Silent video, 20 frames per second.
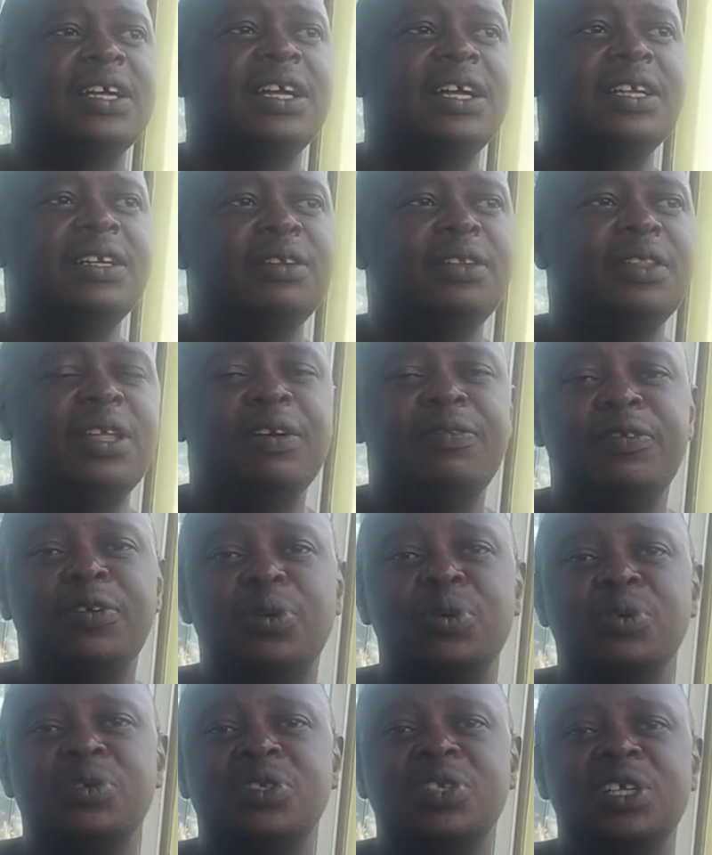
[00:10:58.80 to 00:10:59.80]
and
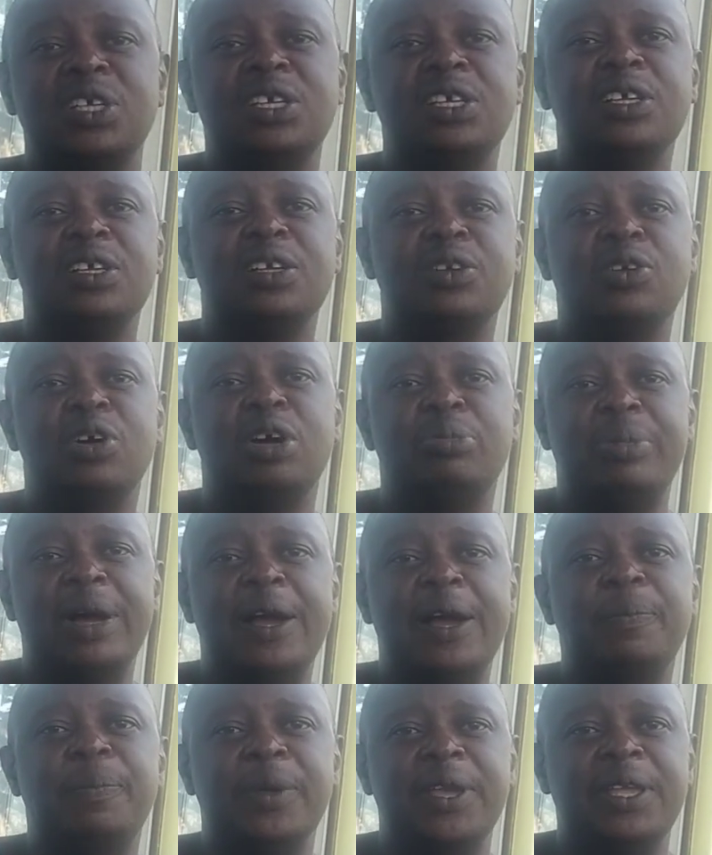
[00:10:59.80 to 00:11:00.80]
therefore causing lower
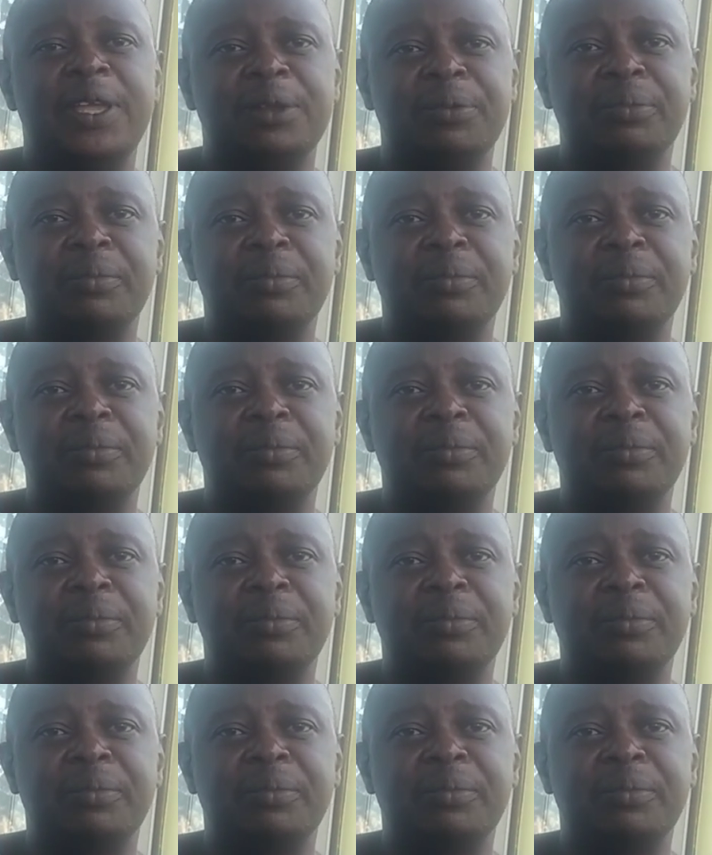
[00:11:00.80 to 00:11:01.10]
back pain.